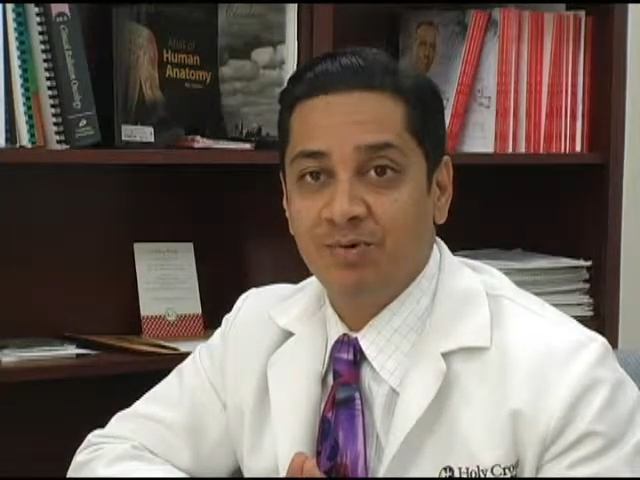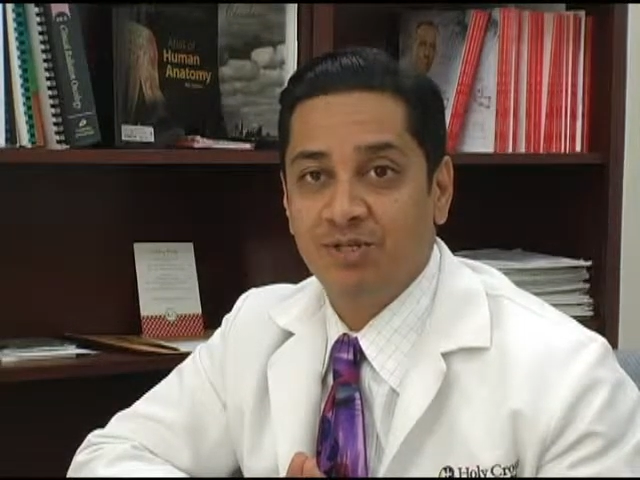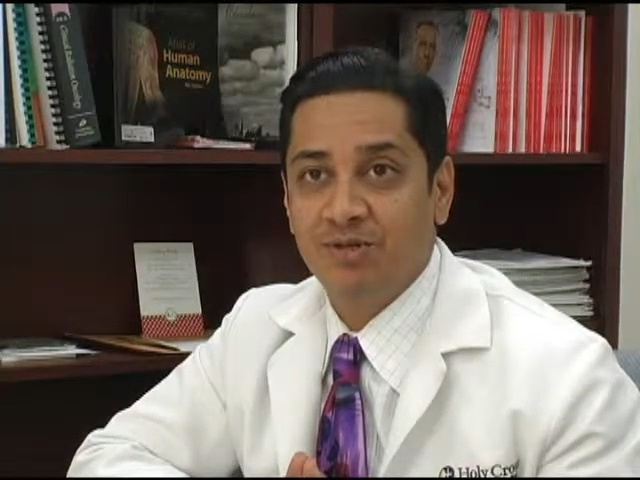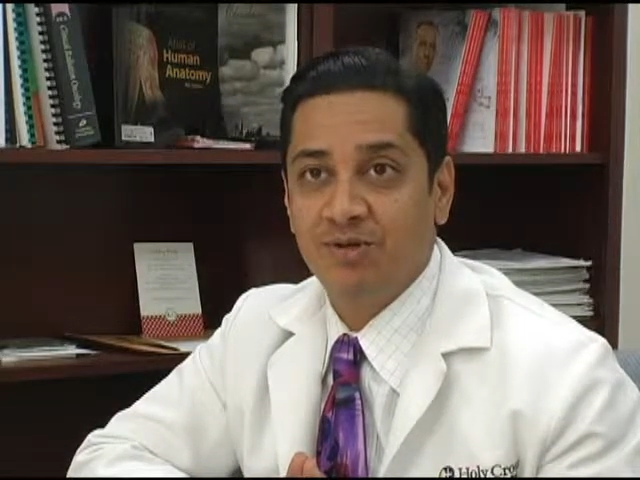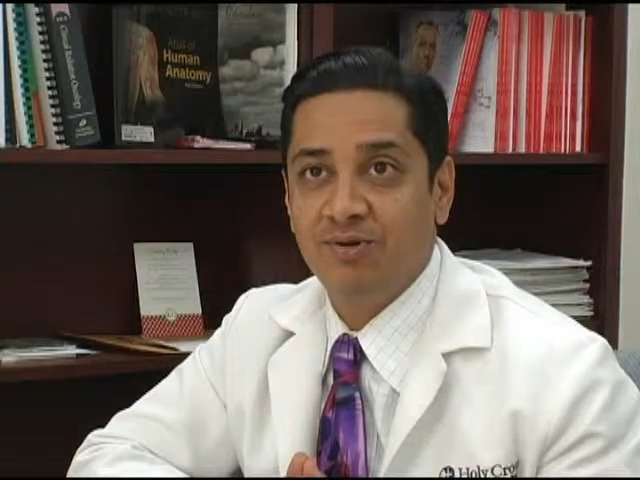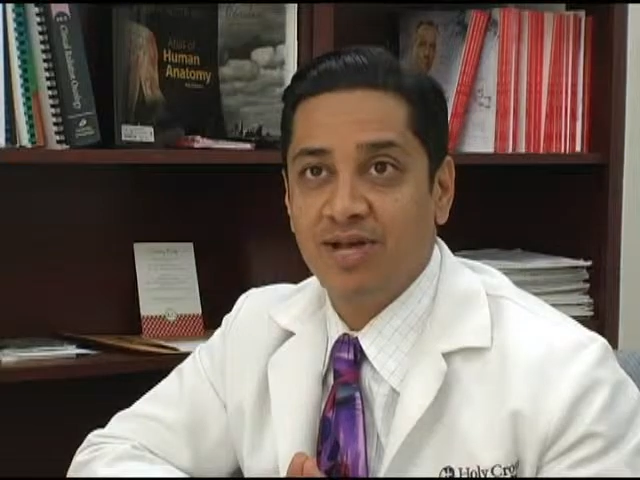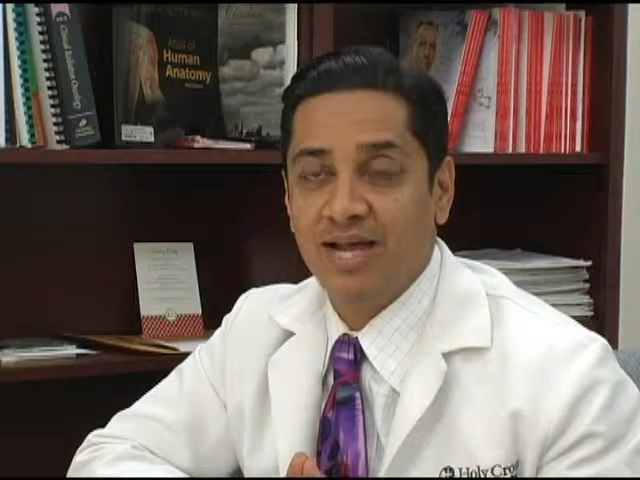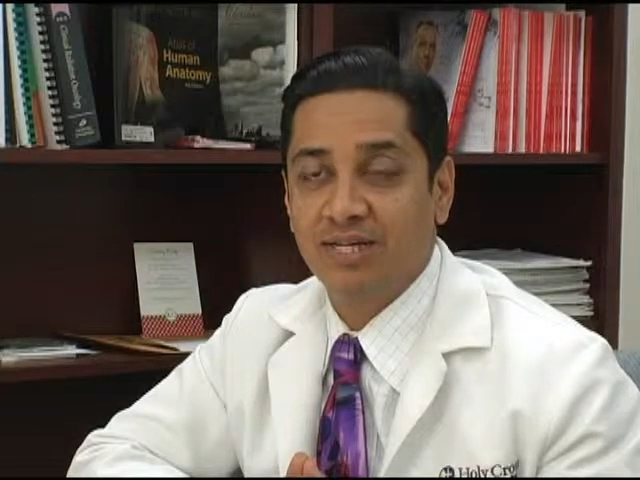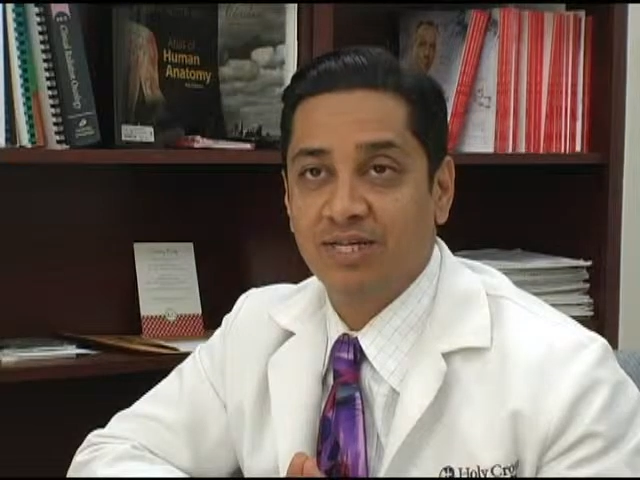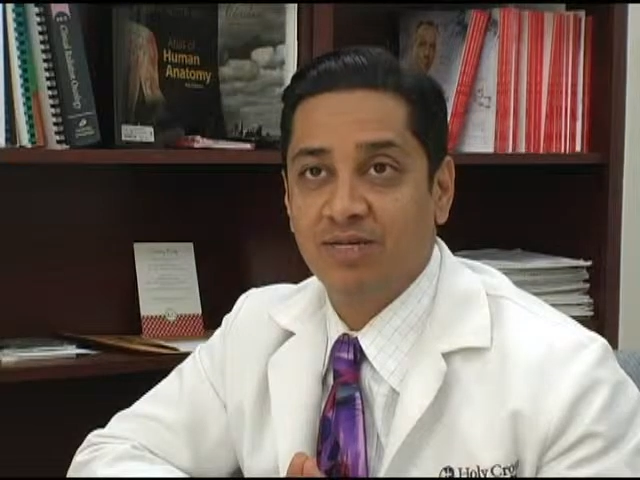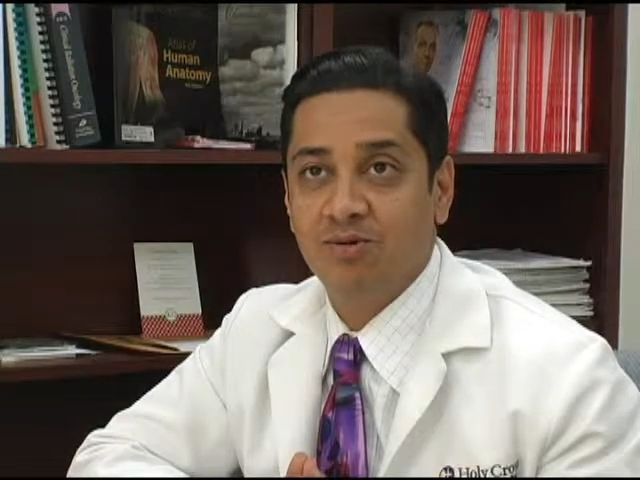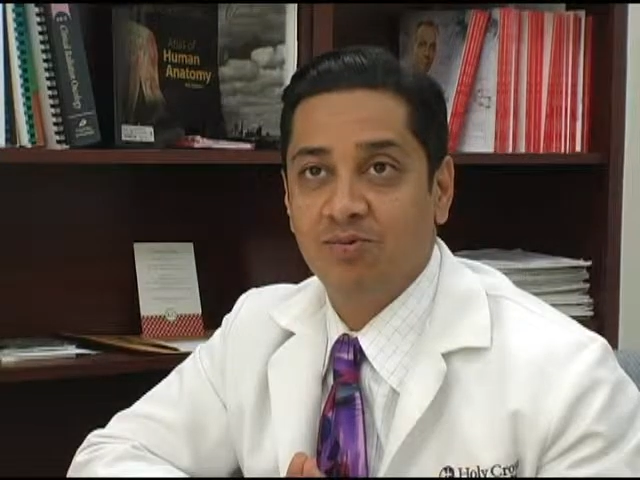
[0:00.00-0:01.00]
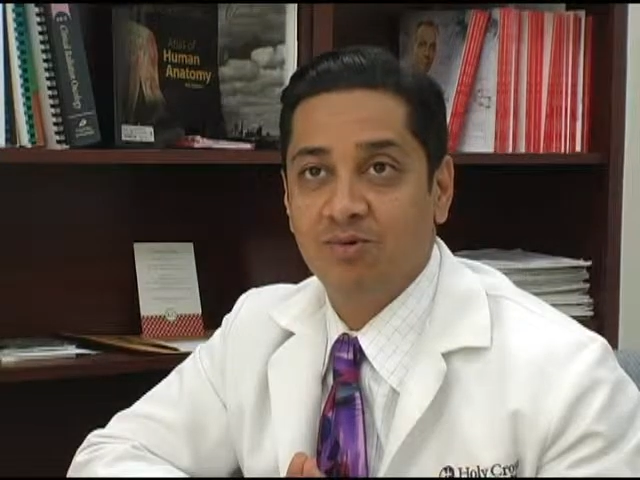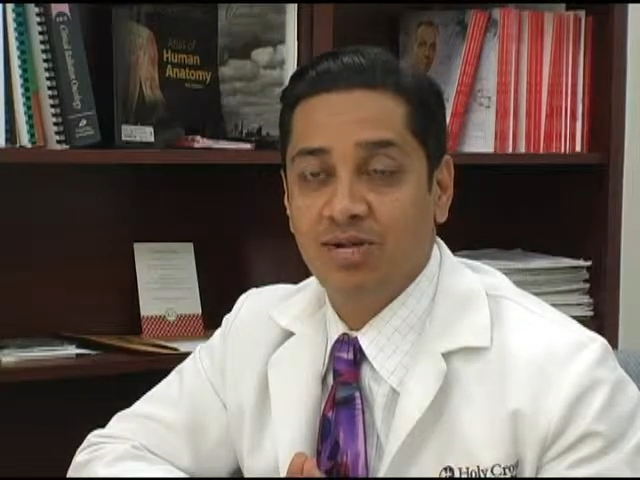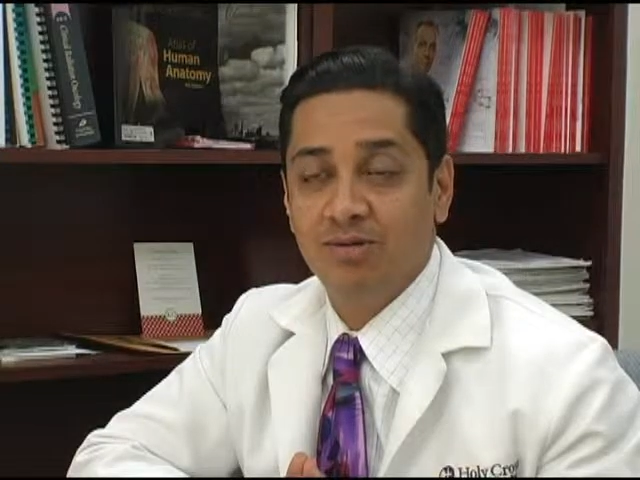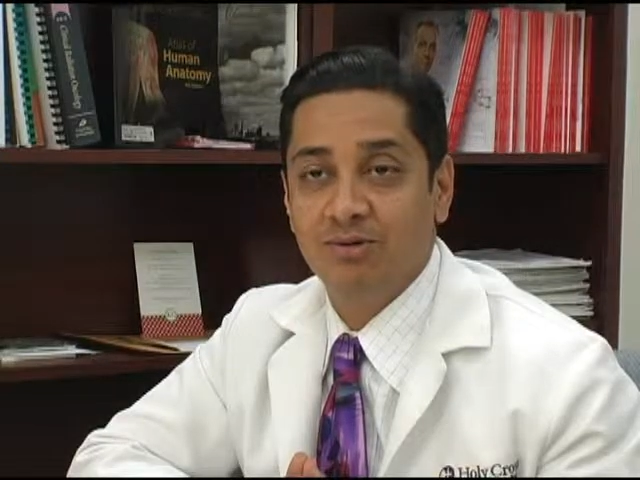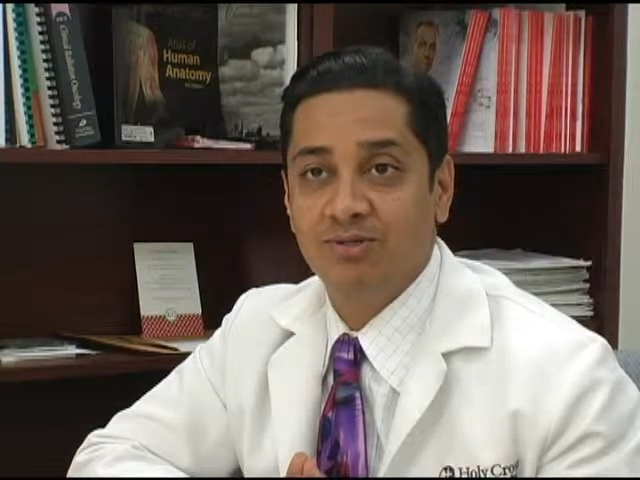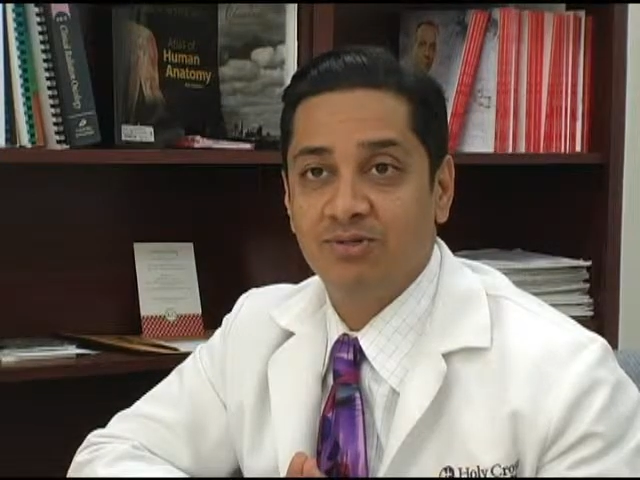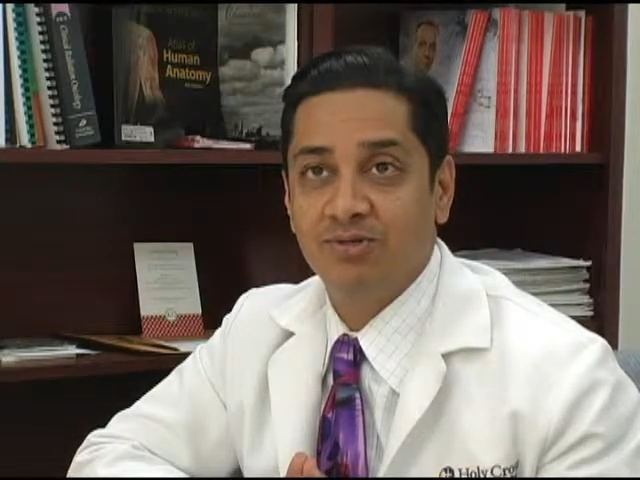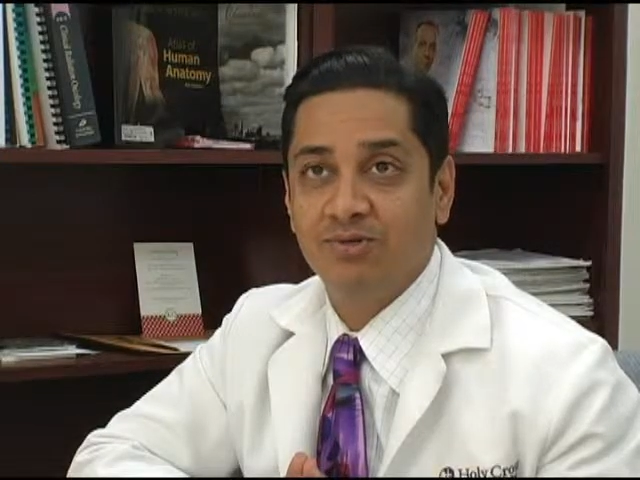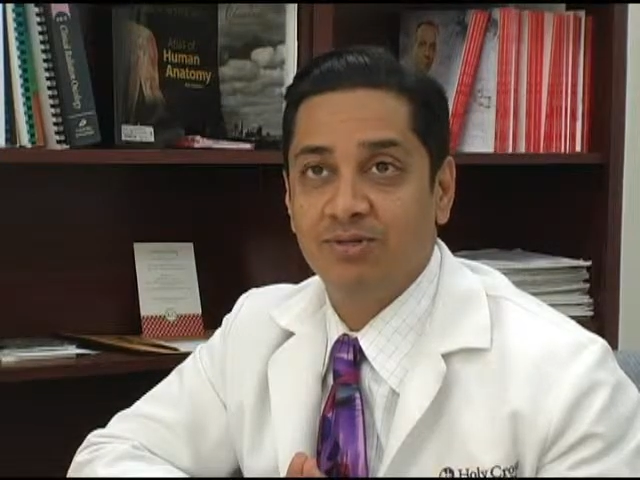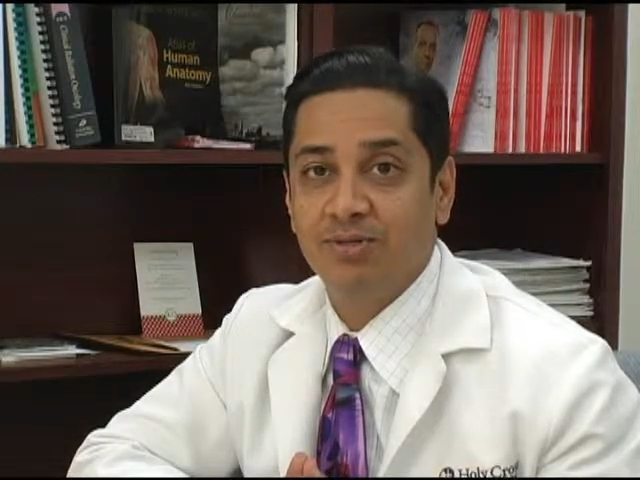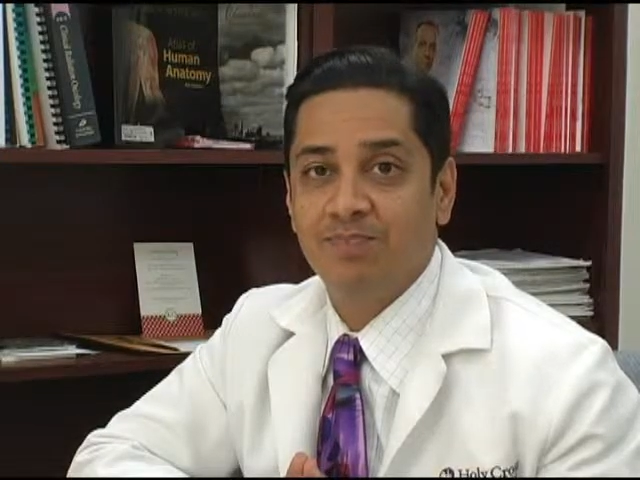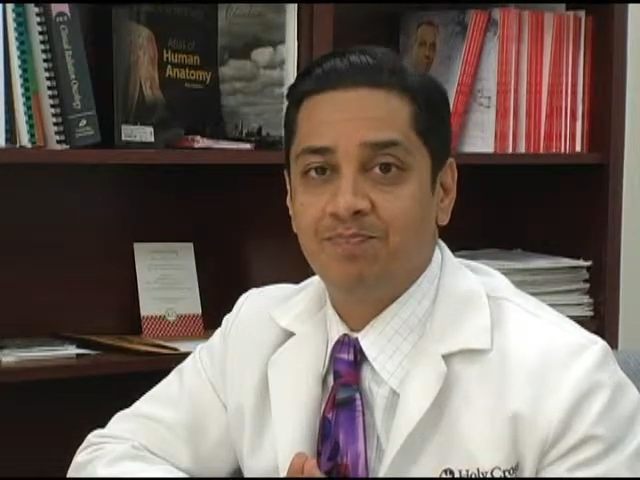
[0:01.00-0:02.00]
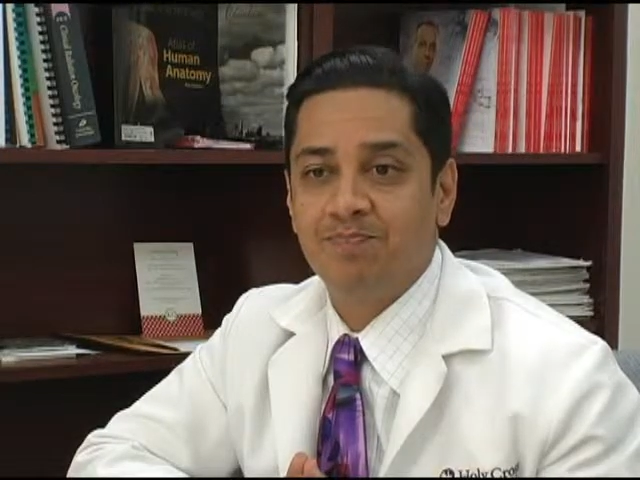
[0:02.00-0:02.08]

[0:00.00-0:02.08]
with stereotactic radiosurgery